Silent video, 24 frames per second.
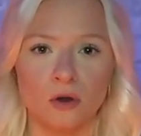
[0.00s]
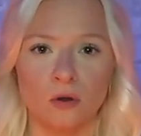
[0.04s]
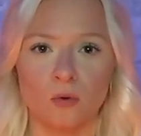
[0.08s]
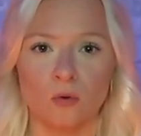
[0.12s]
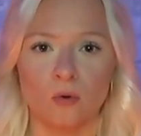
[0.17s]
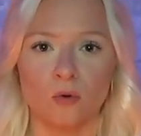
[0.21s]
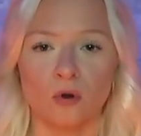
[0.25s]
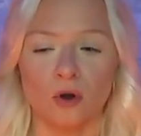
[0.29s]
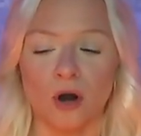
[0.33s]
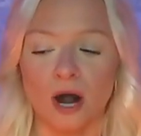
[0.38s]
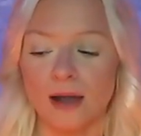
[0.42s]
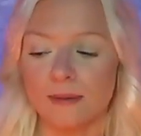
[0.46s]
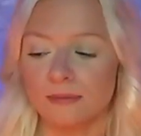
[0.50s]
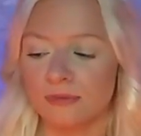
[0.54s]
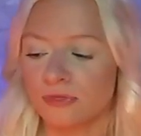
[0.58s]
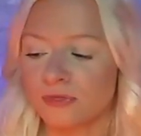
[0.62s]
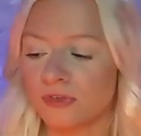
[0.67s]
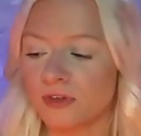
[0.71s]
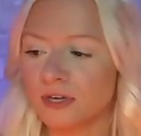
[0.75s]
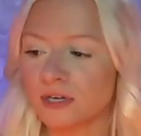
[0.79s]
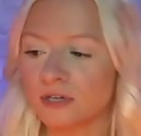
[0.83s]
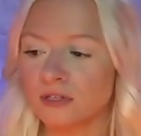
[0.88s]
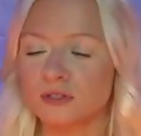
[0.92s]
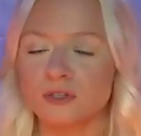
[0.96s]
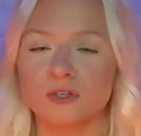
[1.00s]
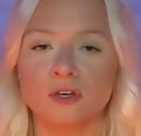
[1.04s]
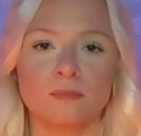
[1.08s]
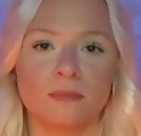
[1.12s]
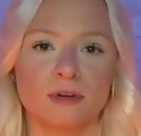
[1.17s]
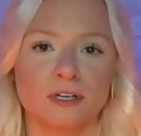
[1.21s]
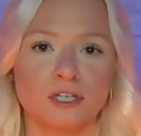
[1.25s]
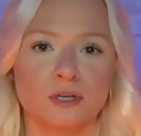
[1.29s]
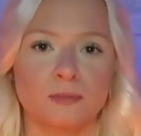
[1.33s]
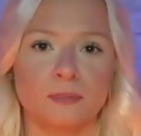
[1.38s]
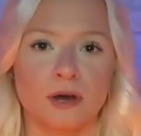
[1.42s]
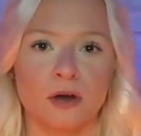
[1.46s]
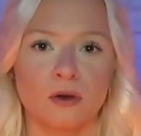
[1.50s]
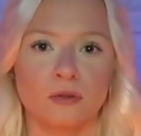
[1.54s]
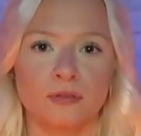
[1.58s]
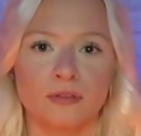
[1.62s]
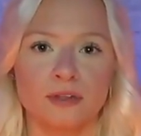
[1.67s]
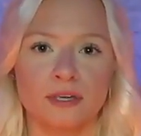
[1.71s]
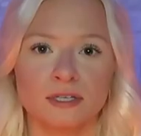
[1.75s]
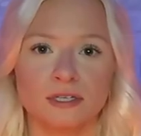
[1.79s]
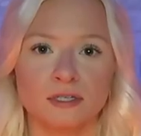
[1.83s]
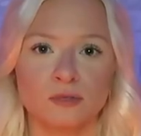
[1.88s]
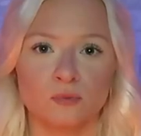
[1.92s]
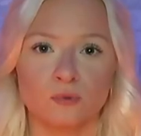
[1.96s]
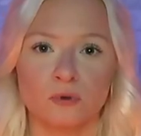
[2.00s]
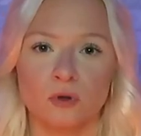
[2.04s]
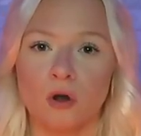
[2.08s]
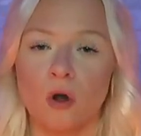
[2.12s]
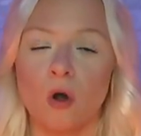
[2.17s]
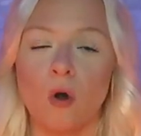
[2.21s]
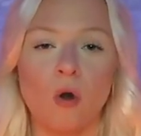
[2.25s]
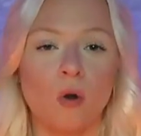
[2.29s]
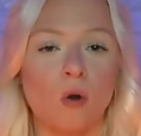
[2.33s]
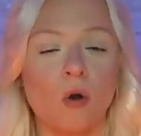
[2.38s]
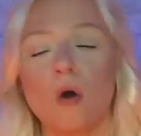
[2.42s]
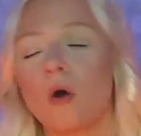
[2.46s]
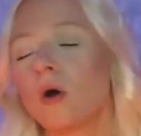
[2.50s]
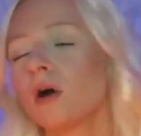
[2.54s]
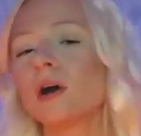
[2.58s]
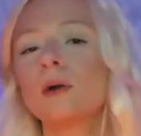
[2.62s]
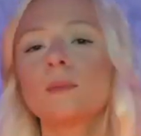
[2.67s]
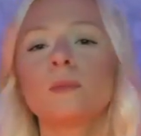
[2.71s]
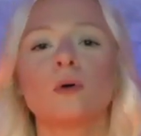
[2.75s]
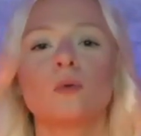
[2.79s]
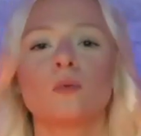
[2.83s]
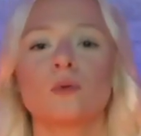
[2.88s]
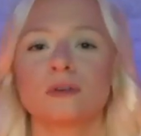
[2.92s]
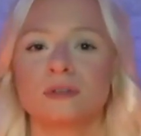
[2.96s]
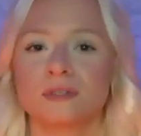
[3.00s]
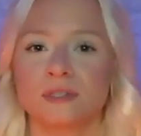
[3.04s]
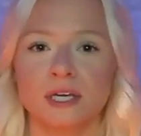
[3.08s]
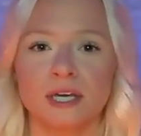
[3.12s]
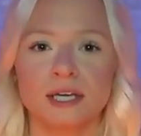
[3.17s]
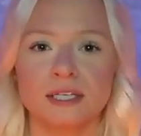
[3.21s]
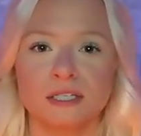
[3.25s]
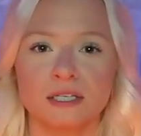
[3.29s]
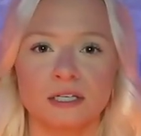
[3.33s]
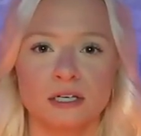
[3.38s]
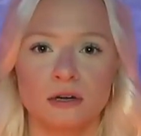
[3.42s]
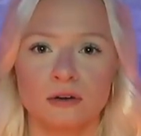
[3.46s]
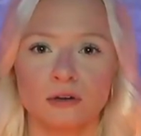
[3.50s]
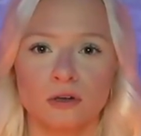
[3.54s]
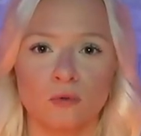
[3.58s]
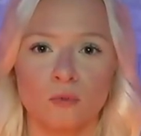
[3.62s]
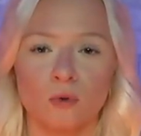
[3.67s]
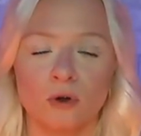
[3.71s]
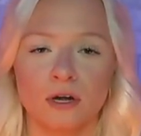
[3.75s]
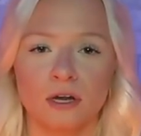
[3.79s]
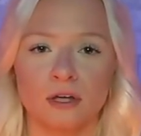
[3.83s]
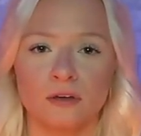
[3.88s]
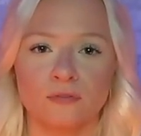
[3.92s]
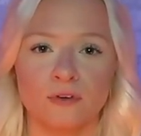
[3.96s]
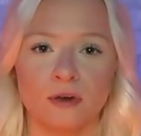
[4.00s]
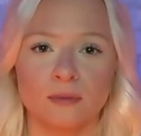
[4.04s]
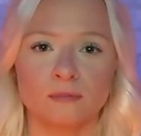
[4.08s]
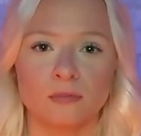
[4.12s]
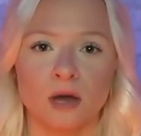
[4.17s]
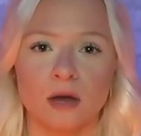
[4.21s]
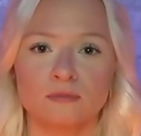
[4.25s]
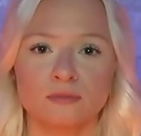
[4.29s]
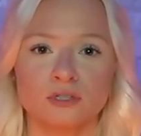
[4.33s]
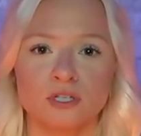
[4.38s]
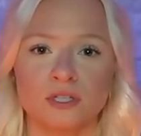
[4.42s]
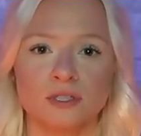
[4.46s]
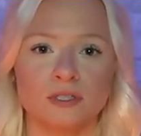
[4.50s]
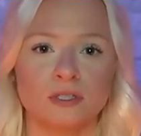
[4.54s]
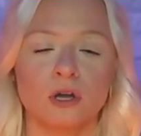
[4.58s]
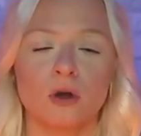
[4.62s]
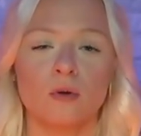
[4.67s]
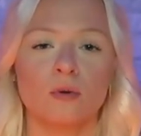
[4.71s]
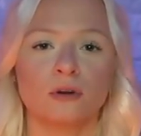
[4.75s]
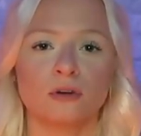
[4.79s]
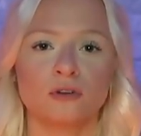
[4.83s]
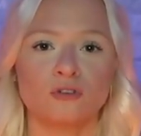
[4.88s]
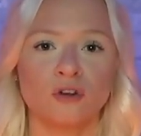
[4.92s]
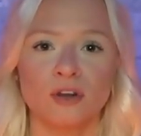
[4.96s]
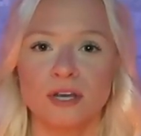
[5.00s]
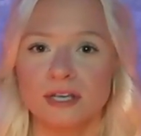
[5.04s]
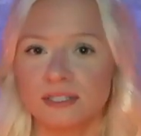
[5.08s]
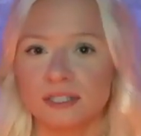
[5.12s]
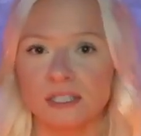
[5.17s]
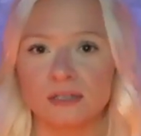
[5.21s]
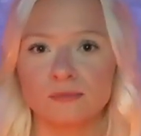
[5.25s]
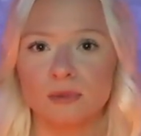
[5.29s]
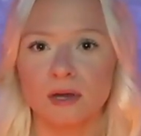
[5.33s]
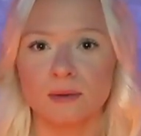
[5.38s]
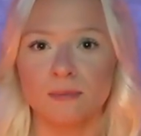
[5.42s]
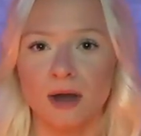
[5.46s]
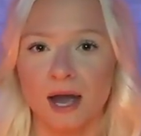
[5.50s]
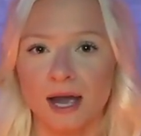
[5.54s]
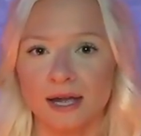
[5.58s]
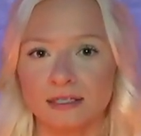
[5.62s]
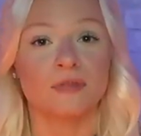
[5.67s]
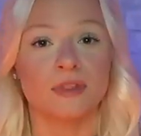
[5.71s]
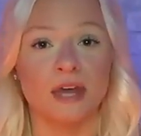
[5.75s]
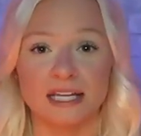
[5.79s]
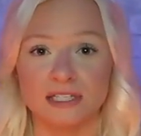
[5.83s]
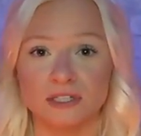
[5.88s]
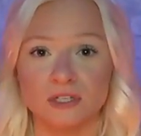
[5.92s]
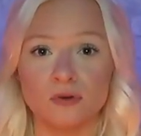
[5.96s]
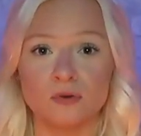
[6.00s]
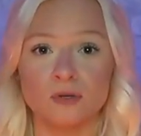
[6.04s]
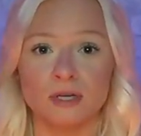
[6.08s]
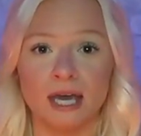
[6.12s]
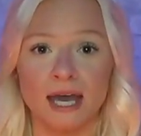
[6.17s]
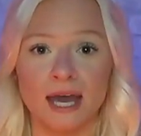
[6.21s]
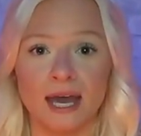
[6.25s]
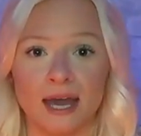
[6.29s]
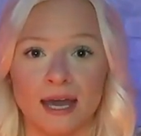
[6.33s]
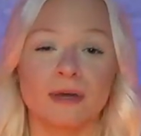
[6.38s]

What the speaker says: or I'm thinking so much about this horrible worst case scenario what if, I'm just going crazy in my mind. That's okay.